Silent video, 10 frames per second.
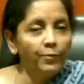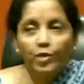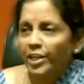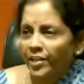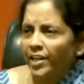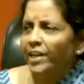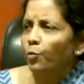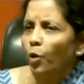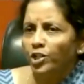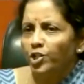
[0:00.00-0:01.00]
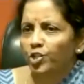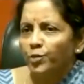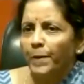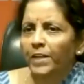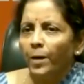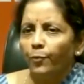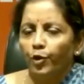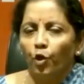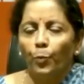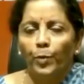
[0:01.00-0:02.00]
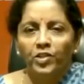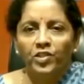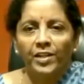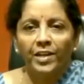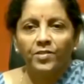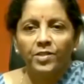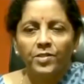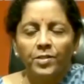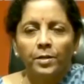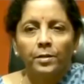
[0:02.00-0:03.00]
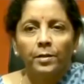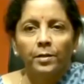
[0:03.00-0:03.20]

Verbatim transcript: If she indeed wants to speak up for the oppressed classes,